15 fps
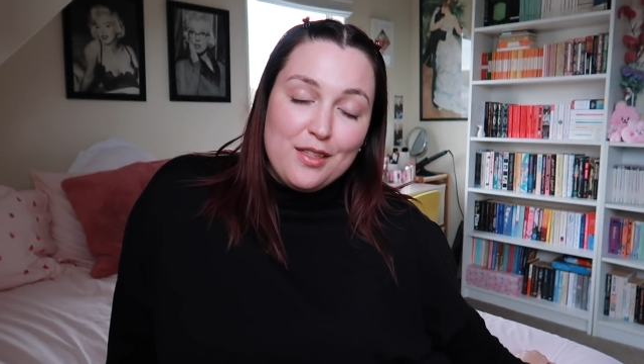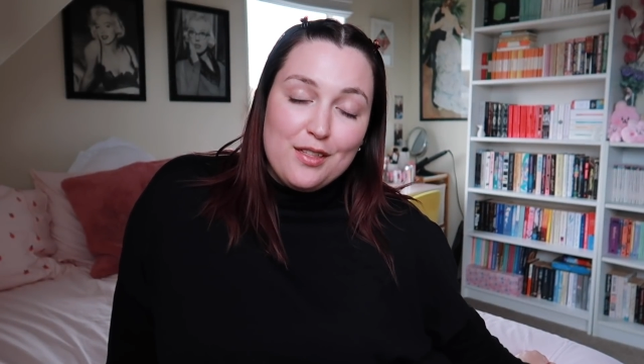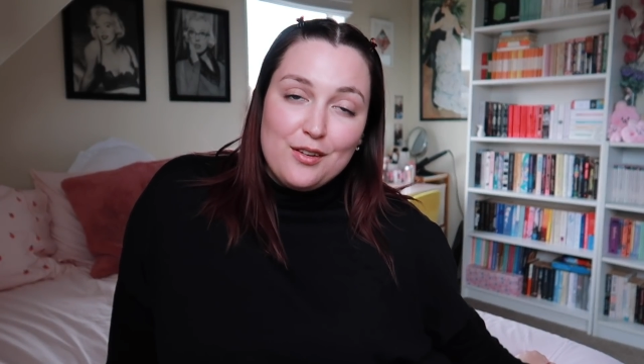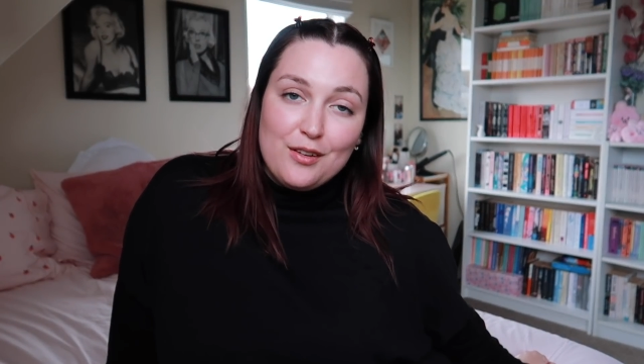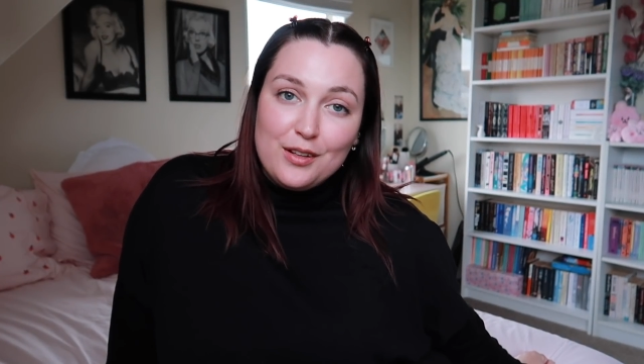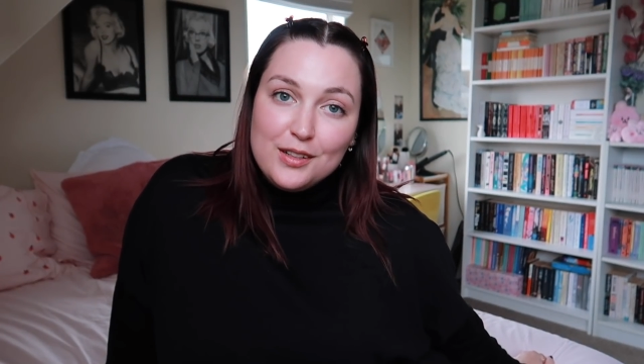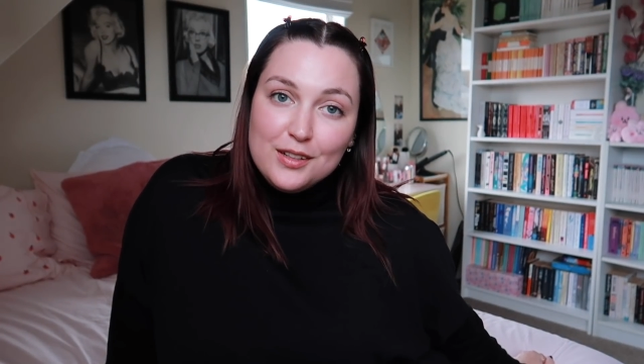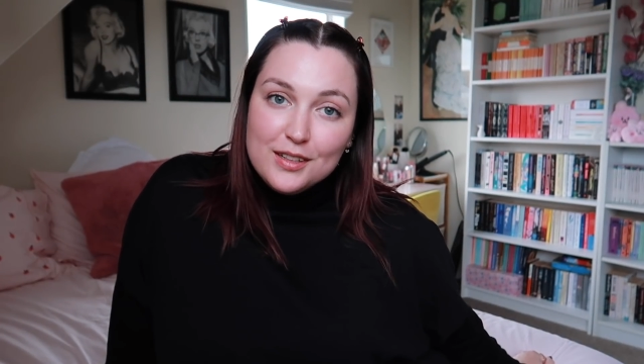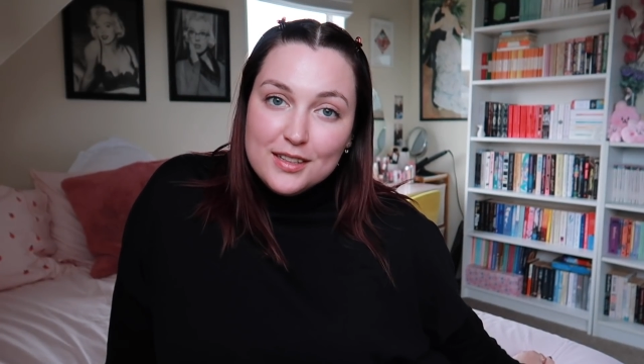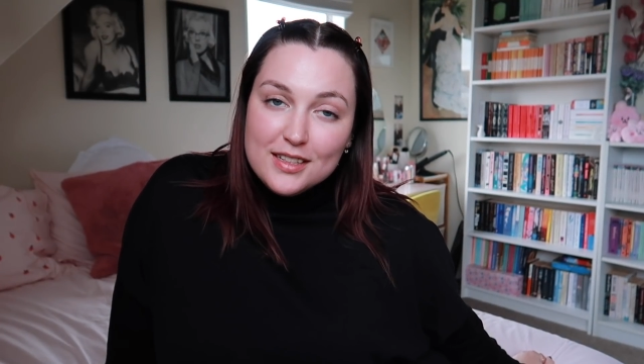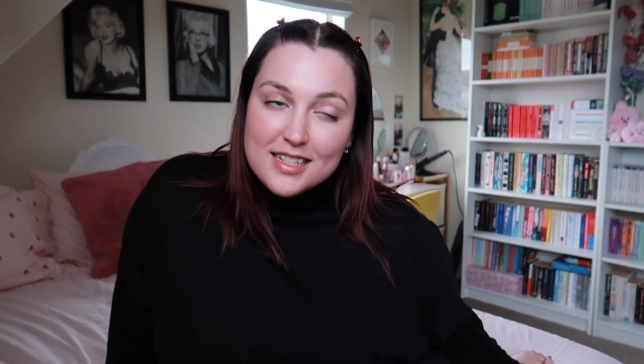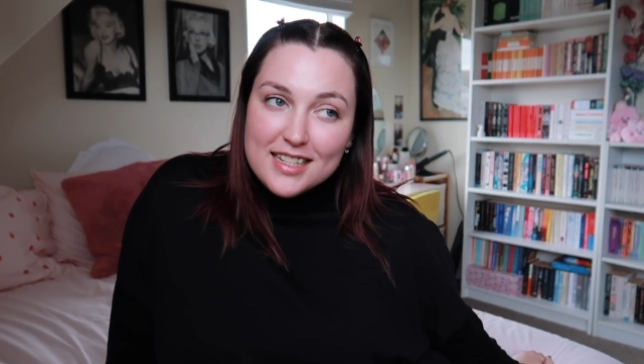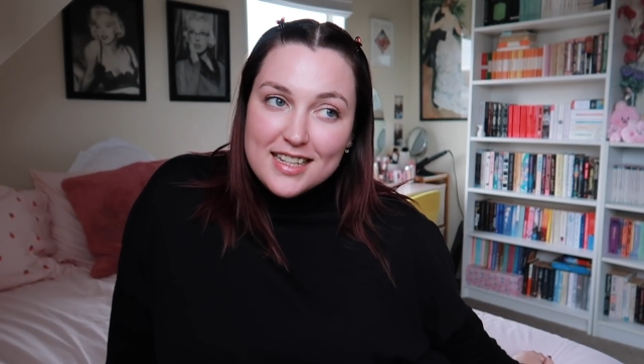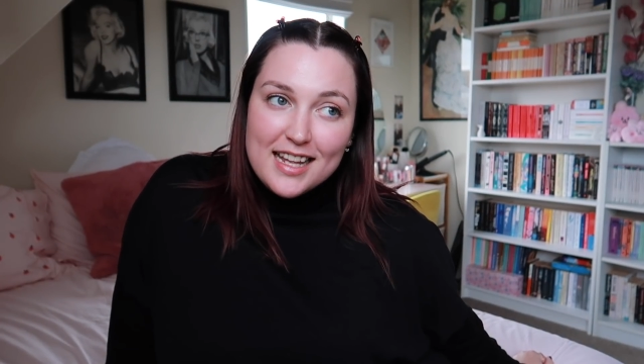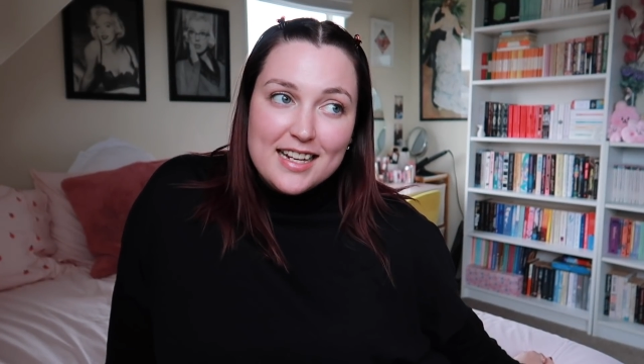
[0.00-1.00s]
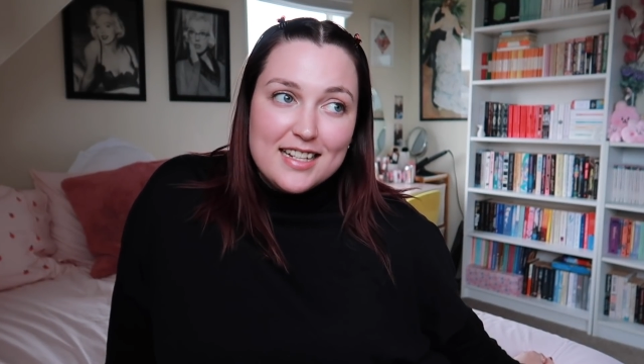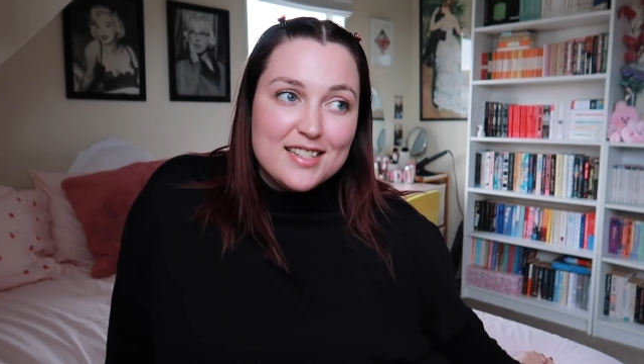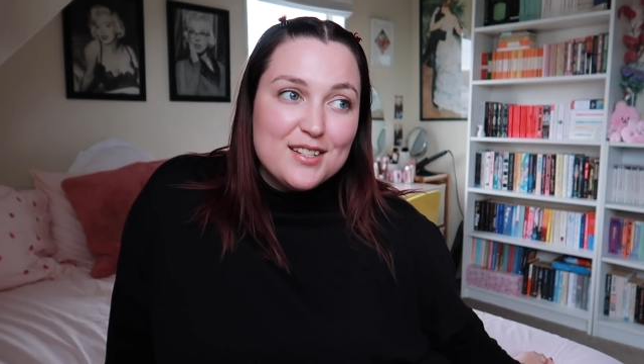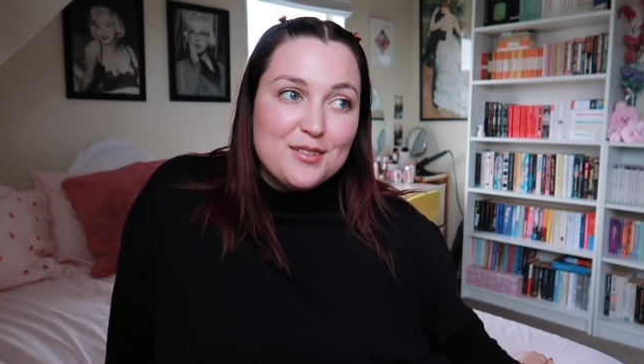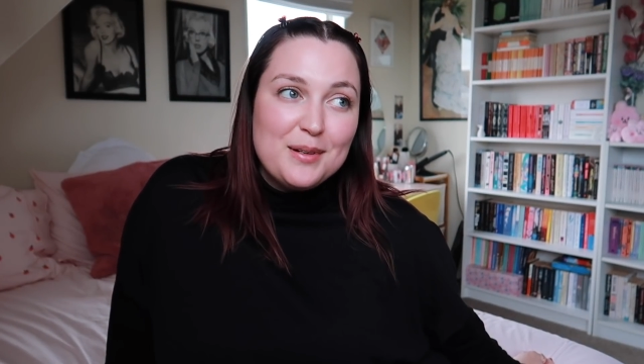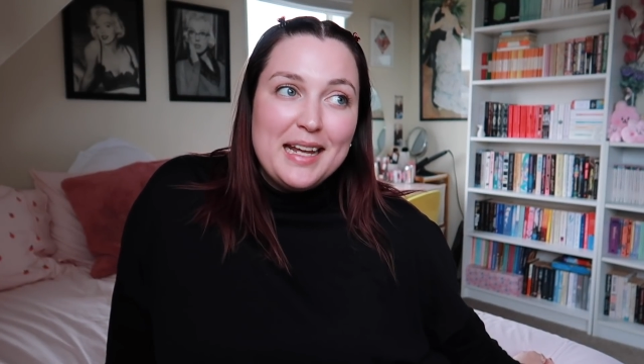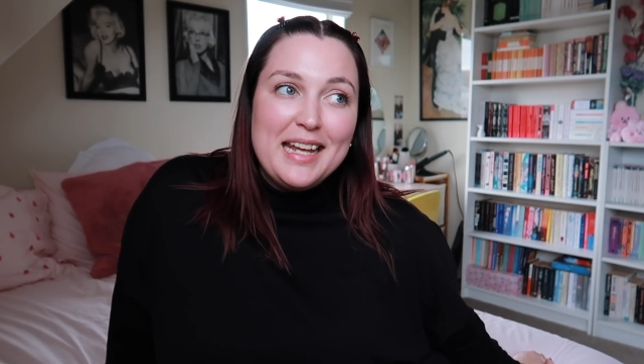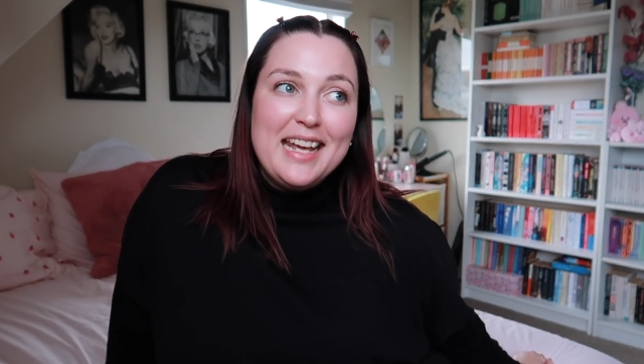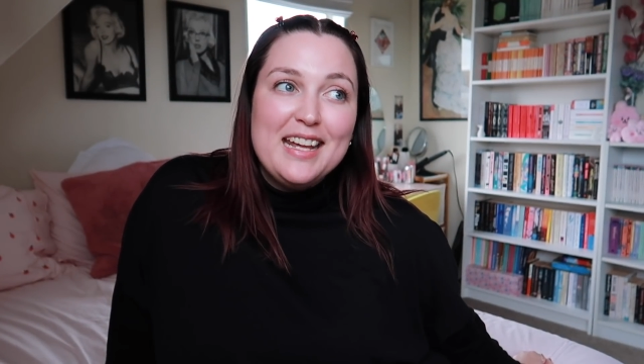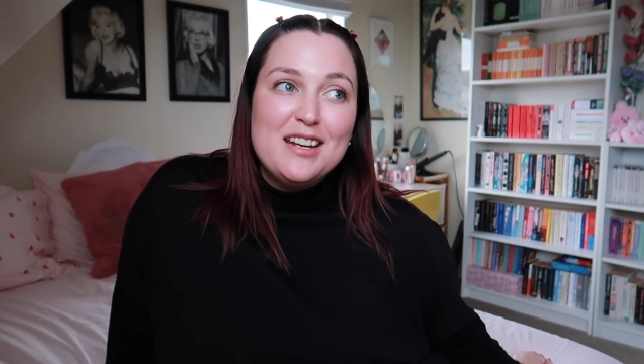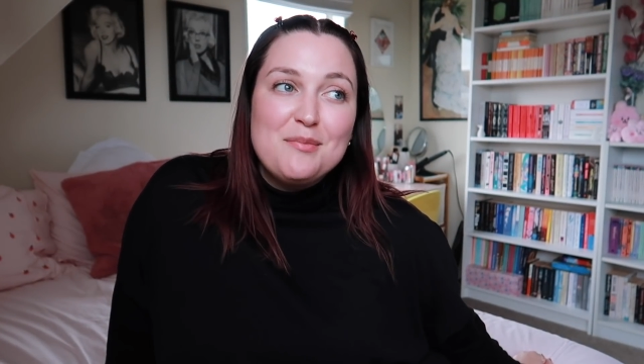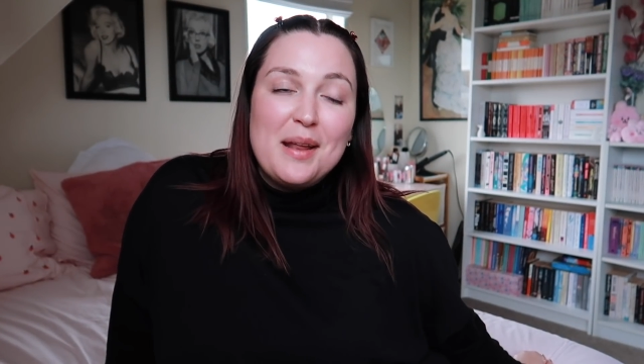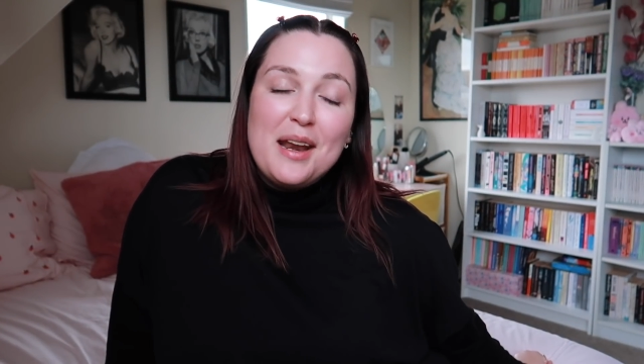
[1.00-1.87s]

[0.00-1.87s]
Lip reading: thrilled that it's the weekend,